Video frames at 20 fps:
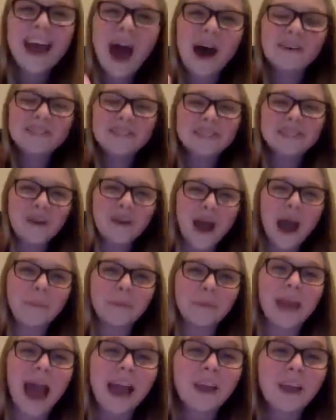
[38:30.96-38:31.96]
I was so
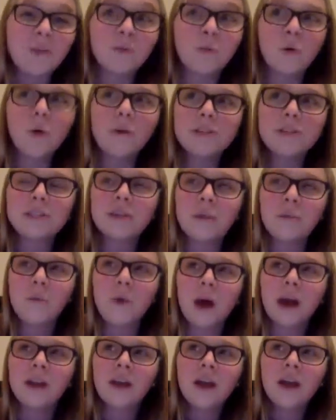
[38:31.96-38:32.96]
happy. I enrolled
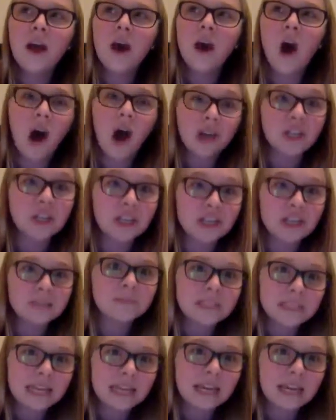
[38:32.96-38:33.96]
someone on
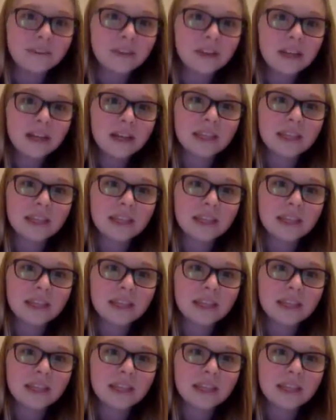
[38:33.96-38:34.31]
Christmas Eve.